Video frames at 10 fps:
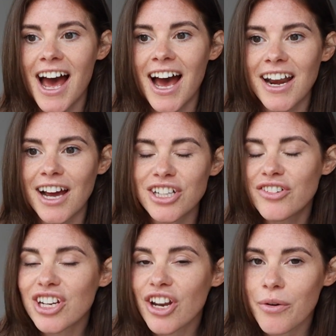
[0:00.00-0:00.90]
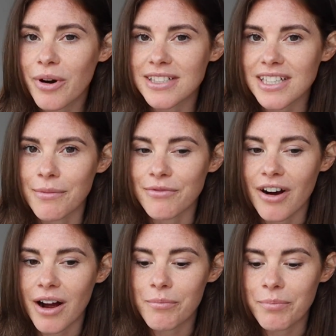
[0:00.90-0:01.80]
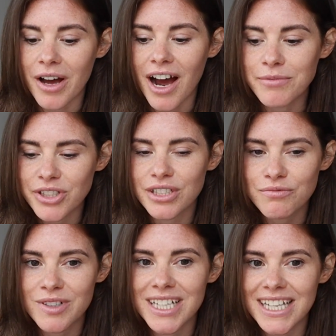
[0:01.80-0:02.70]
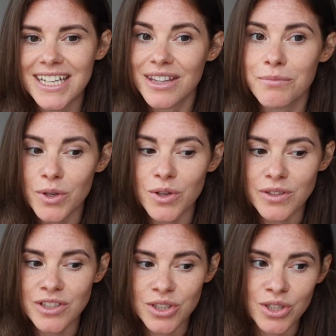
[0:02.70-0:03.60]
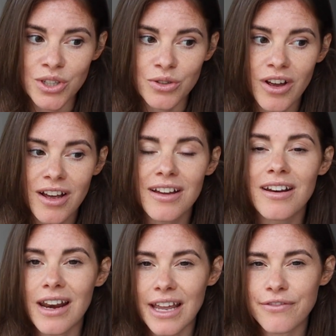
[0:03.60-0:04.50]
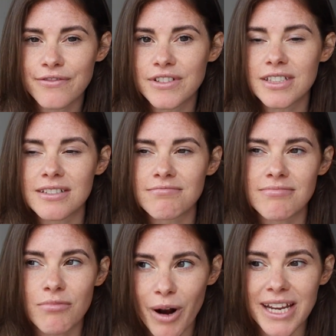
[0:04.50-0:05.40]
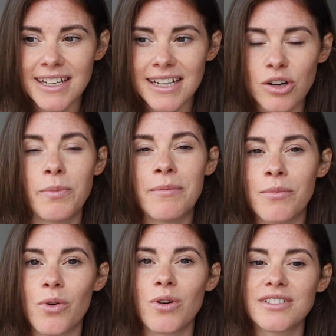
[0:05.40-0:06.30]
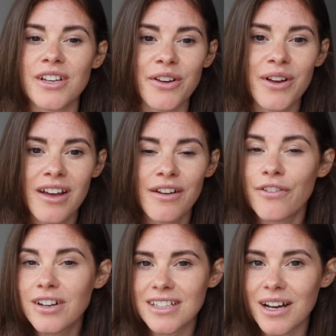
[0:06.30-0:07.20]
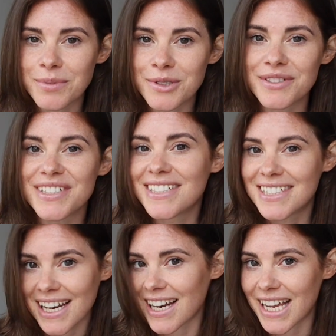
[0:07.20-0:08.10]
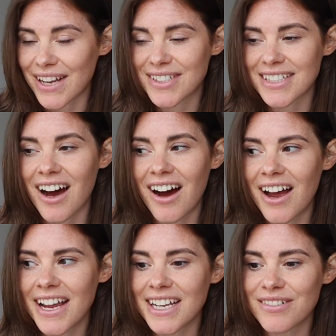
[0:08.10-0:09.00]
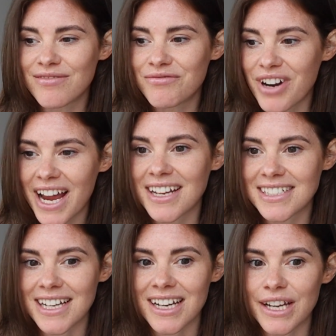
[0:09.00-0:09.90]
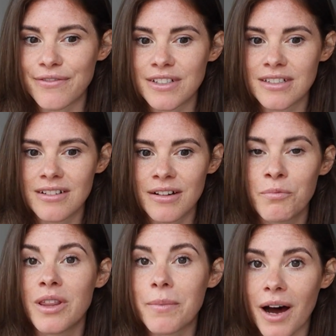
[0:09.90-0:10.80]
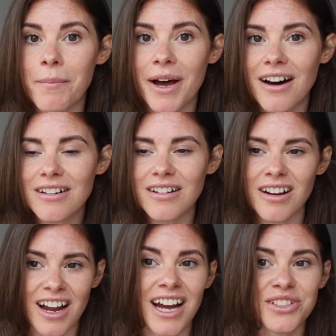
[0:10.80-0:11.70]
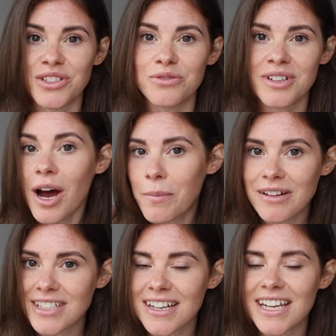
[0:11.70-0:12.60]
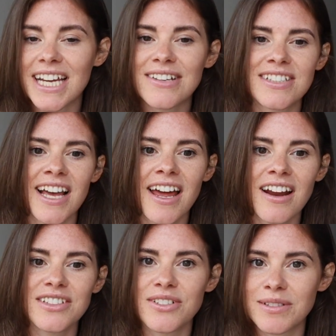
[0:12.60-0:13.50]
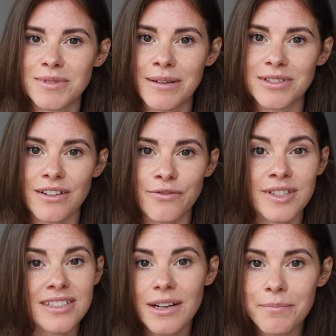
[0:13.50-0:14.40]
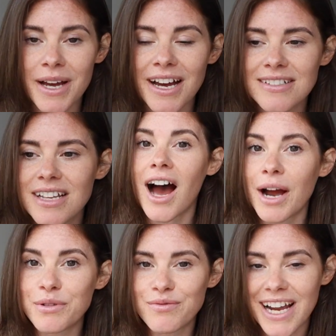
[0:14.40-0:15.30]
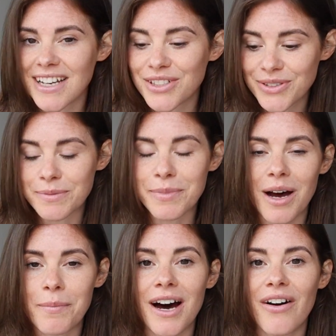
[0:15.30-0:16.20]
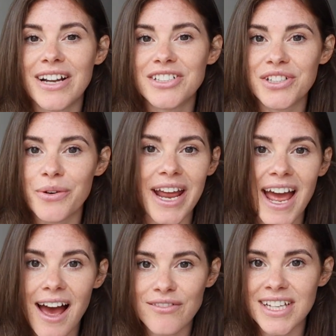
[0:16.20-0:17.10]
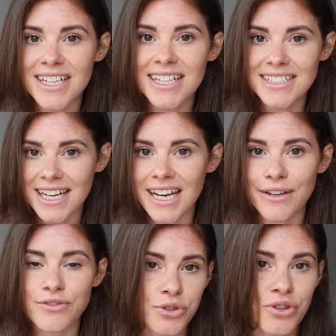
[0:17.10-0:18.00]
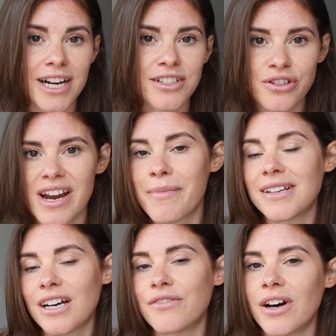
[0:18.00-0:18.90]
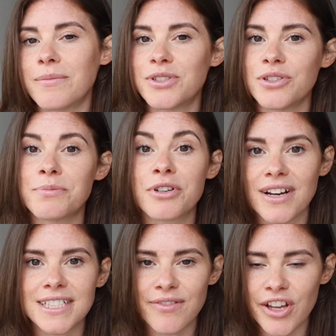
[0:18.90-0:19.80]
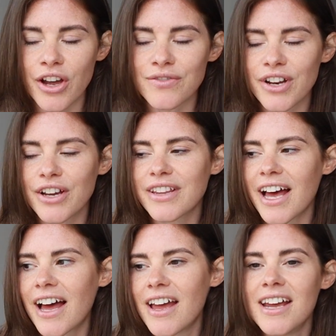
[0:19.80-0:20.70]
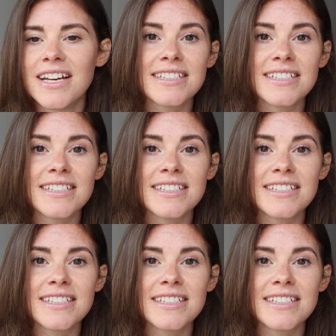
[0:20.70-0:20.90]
And I don't really know where it's come from, but I'm just really in the mood to lift weight a little bit more. So for example, deadlifts. I rarely deadlift with a barbell, like I do kettlebell deadlifts, and I do sometimes stuff with dumbbells. I will rarely use a barbell and do a heavy deadlift or try to train myself up to progressively overload that.